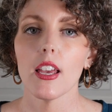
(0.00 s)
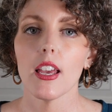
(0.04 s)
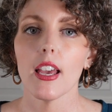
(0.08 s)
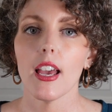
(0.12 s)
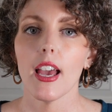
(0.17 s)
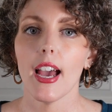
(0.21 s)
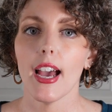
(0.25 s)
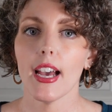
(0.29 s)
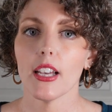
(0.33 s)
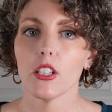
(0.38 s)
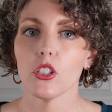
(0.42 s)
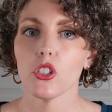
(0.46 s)

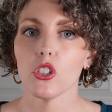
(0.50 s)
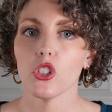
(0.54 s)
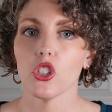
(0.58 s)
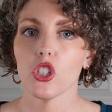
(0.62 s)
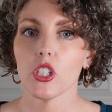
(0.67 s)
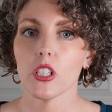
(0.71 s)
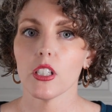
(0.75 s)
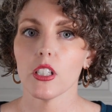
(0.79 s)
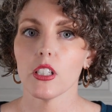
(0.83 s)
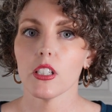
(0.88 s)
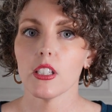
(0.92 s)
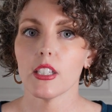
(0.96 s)
has
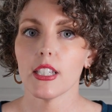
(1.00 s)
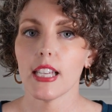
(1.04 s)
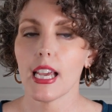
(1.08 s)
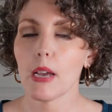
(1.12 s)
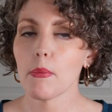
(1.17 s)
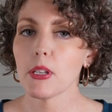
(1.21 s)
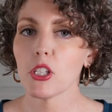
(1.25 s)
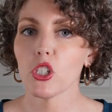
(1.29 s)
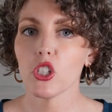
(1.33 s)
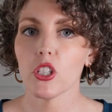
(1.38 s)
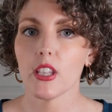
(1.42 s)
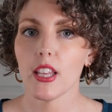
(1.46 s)
just
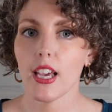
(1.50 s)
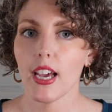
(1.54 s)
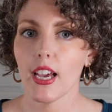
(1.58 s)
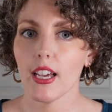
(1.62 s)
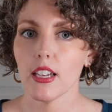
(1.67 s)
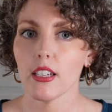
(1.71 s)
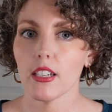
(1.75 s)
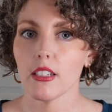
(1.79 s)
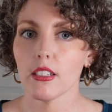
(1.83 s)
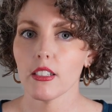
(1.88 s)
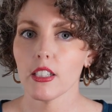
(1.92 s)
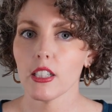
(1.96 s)
damaged
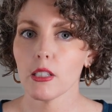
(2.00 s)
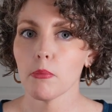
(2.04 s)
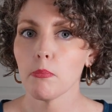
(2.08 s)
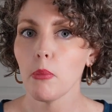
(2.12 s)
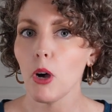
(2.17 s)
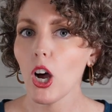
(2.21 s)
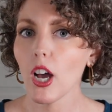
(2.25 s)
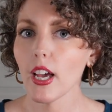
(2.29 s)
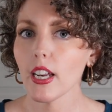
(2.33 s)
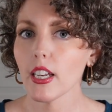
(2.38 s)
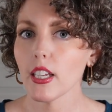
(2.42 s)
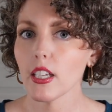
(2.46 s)
that
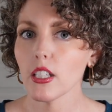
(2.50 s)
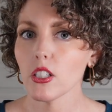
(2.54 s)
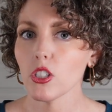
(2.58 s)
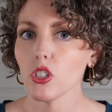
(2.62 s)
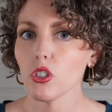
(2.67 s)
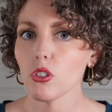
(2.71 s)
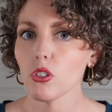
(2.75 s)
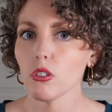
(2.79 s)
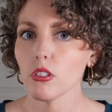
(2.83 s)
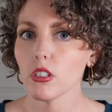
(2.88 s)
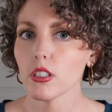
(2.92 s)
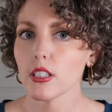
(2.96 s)
spot in
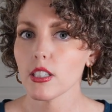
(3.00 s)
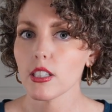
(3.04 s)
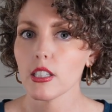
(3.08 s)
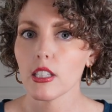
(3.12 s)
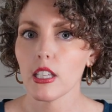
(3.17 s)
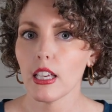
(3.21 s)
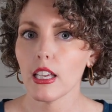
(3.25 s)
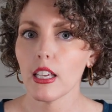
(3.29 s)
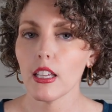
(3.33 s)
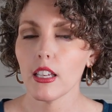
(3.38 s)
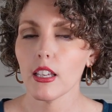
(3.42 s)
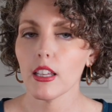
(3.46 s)
your
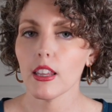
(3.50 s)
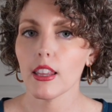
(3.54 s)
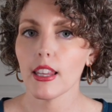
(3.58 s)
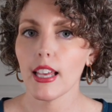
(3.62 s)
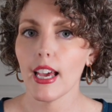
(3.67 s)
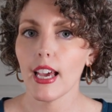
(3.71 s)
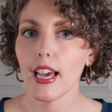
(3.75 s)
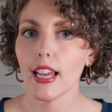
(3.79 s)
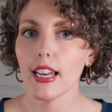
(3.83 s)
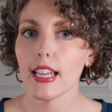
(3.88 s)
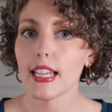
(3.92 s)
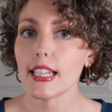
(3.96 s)
skin
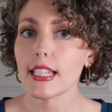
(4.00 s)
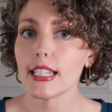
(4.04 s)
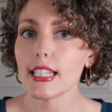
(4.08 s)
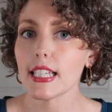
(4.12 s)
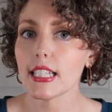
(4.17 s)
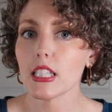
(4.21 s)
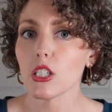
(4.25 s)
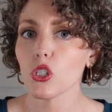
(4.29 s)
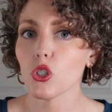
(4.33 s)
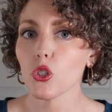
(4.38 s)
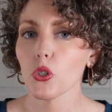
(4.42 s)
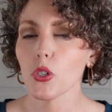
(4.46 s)
that it
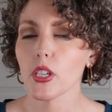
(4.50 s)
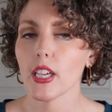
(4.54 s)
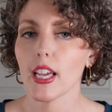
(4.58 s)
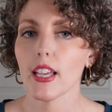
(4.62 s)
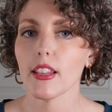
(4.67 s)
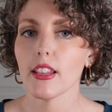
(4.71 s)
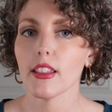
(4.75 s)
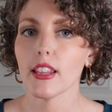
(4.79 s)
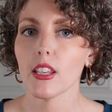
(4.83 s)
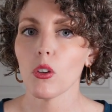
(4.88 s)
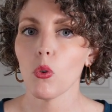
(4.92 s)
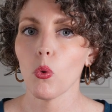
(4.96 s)
doesn't
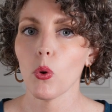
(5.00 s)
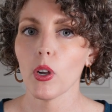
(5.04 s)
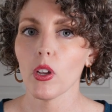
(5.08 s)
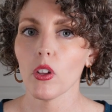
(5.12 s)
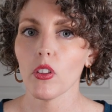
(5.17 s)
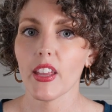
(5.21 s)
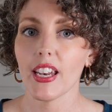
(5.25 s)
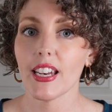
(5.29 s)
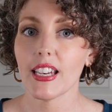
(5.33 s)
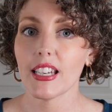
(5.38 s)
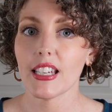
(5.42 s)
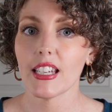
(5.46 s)
create the oil
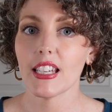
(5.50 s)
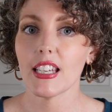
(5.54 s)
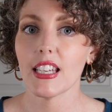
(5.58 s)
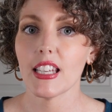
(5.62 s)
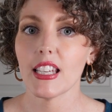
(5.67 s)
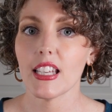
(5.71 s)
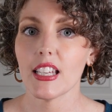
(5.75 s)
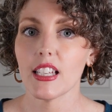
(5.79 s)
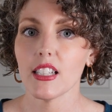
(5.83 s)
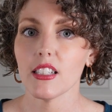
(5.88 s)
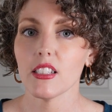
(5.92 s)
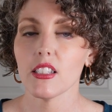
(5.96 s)
that it
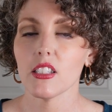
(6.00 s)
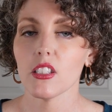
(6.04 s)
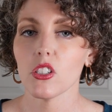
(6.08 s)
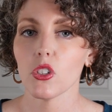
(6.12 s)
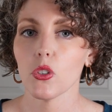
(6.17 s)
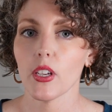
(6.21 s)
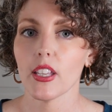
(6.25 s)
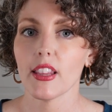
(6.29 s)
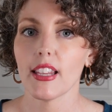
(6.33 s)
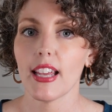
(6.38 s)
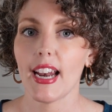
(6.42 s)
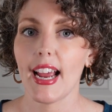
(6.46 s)
needs to
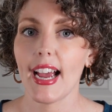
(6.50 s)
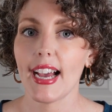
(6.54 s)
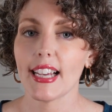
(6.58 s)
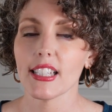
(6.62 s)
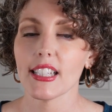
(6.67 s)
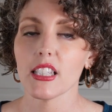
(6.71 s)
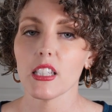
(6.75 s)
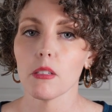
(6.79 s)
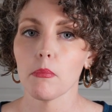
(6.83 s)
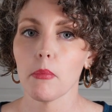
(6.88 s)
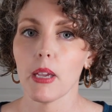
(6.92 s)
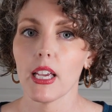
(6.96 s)
create that
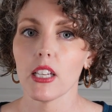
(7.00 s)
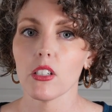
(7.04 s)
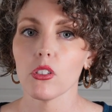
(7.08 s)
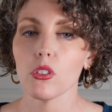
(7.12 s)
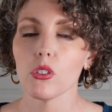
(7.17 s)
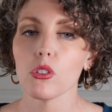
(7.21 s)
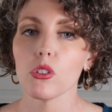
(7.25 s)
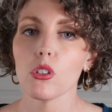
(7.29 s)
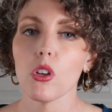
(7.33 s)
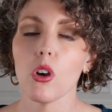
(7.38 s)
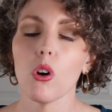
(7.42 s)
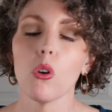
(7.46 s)
acid mantle.
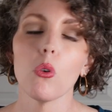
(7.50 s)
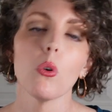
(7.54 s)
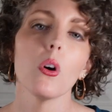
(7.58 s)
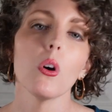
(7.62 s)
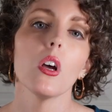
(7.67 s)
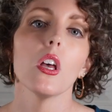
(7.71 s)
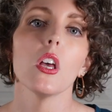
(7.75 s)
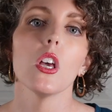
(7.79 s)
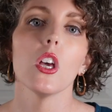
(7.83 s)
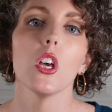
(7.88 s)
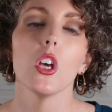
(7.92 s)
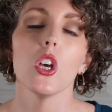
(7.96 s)
So
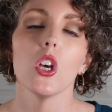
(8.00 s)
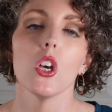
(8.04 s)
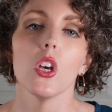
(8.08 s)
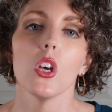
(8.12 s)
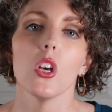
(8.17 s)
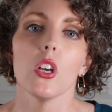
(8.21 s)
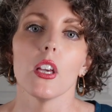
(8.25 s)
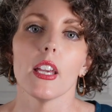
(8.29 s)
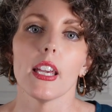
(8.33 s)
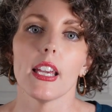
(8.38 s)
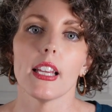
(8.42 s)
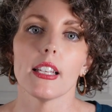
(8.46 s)

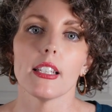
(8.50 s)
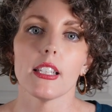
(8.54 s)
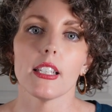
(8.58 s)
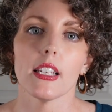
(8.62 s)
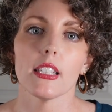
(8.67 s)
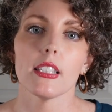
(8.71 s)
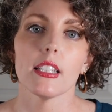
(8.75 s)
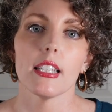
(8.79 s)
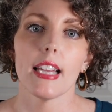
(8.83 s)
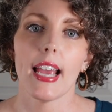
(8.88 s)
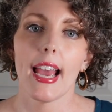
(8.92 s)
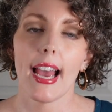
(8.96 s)
it
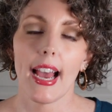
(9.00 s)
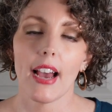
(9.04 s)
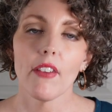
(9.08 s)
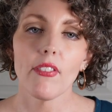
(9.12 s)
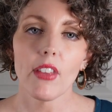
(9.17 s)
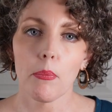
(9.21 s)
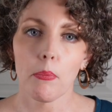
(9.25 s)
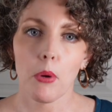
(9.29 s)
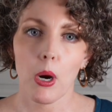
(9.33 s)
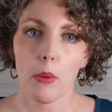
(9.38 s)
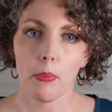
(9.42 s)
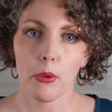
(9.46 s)
doesn't have
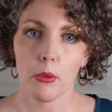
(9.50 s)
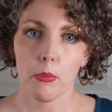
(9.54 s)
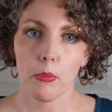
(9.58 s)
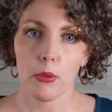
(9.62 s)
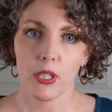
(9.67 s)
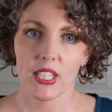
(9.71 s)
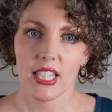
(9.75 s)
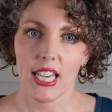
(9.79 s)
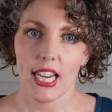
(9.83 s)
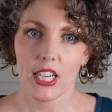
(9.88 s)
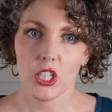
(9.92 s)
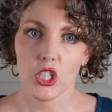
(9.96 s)
that proper
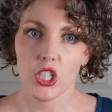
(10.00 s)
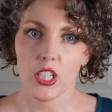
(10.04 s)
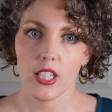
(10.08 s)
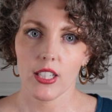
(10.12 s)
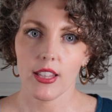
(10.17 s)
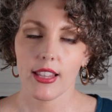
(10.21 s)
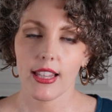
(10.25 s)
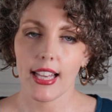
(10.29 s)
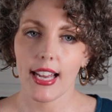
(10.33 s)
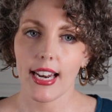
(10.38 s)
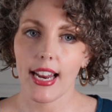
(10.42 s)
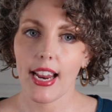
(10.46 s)

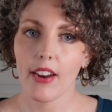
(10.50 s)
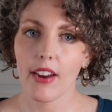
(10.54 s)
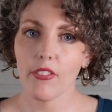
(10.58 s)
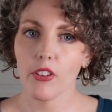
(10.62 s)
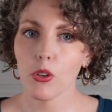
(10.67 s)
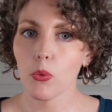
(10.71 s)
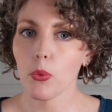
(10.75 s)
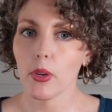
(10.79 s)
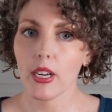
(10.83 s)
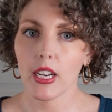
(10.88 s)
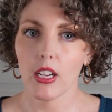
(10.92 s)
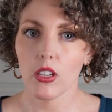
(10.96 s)
protection that
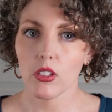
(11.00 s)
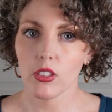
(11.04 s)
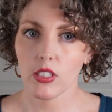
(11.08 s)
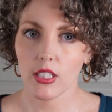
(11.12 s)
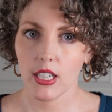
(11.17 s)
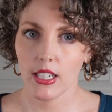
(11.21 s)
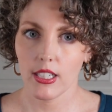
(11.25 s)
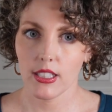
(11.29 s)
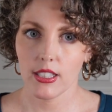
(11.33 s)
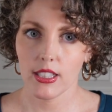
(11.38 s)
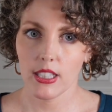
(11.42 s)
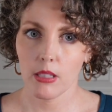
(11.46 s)
everyone else
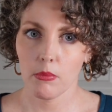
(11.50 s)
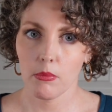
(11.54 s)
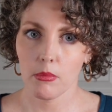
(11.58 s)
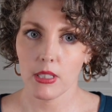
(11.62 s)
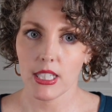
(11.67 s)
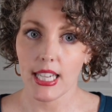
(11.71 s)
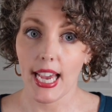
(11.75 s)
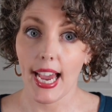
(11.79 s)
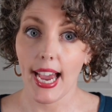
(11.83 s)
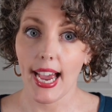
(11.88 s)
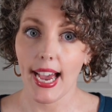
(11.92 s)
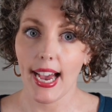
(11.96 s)
kind of seems
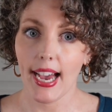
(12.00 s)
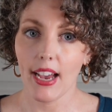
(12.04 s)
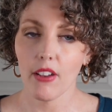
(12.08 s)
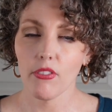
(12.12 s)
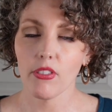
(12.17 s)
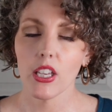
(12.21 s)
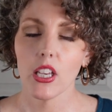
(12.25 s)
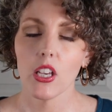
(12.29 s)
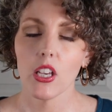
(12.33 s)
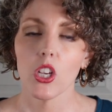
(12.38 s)
to have.